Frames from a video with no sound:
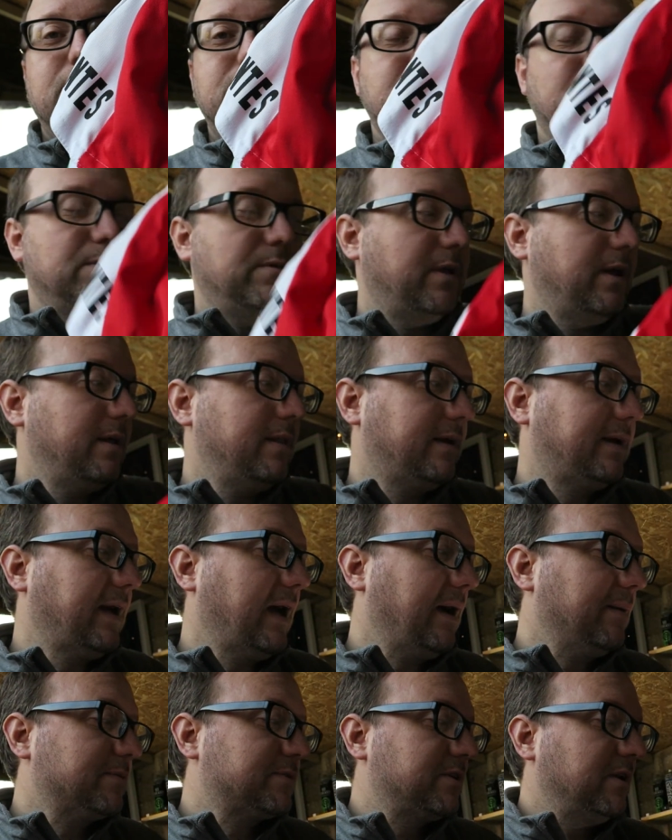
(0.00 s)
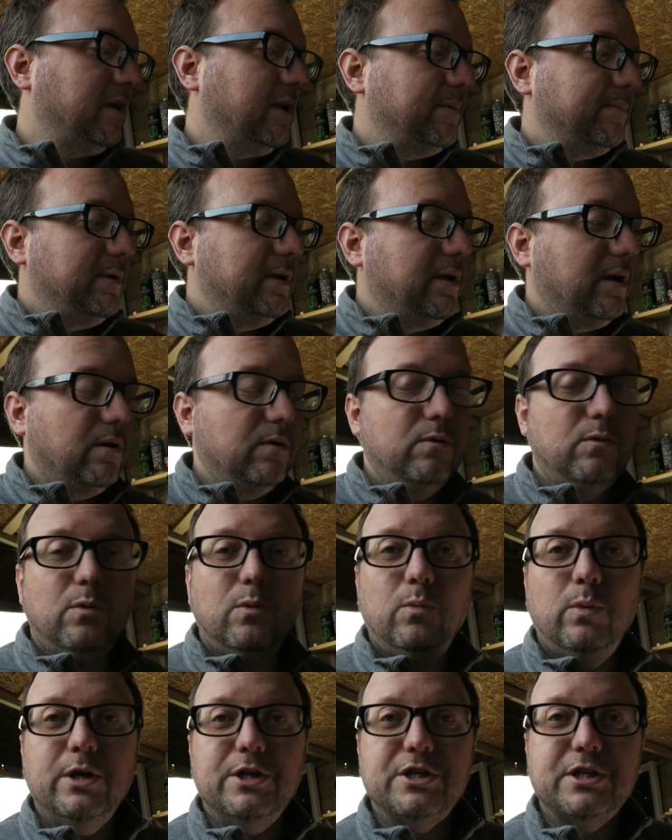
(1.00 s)
So they're the caps, so let me know
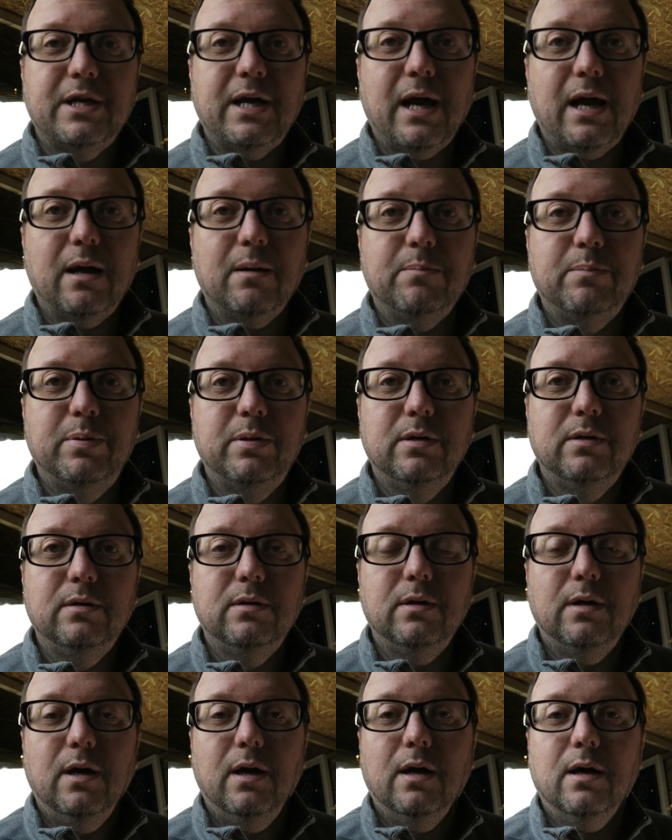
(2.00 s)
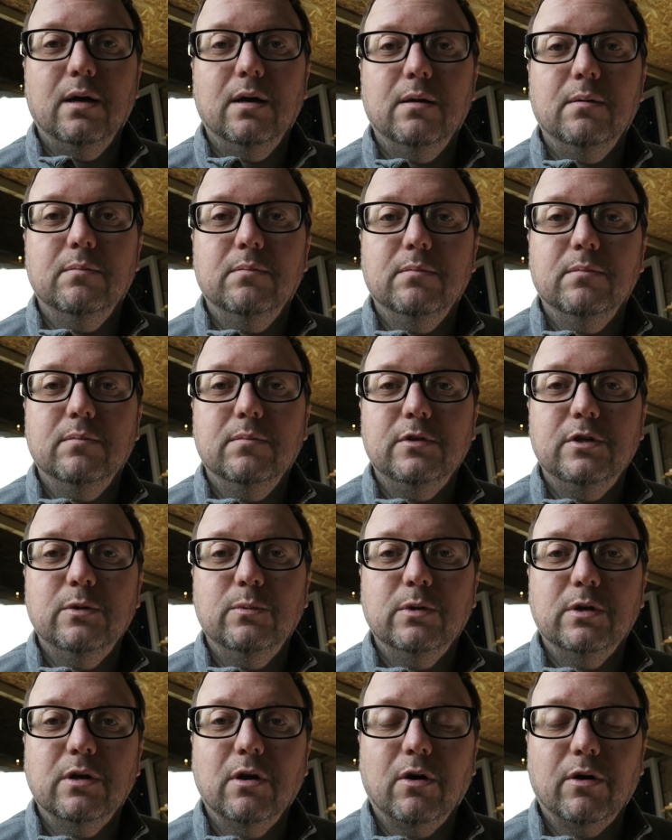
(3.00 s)
which cap
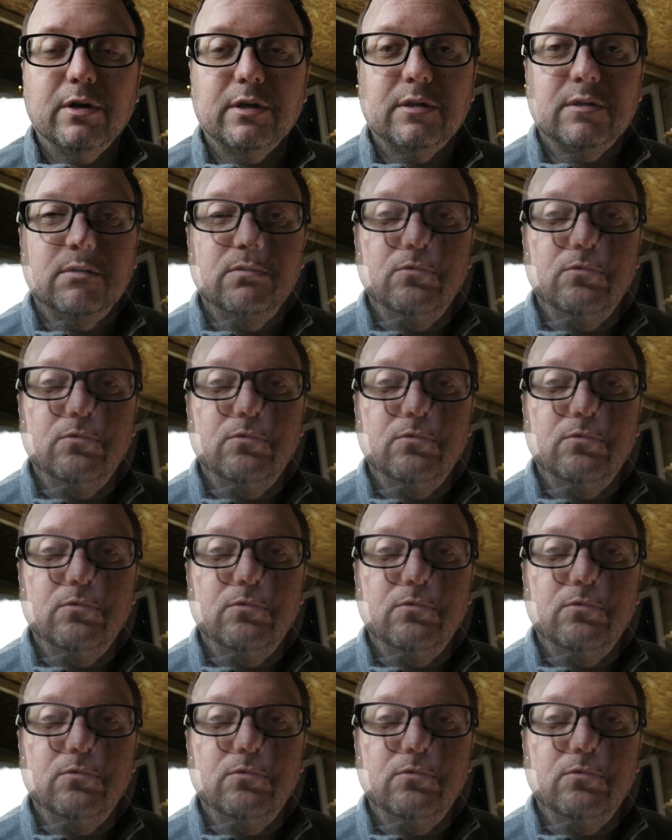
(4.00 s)
you would like.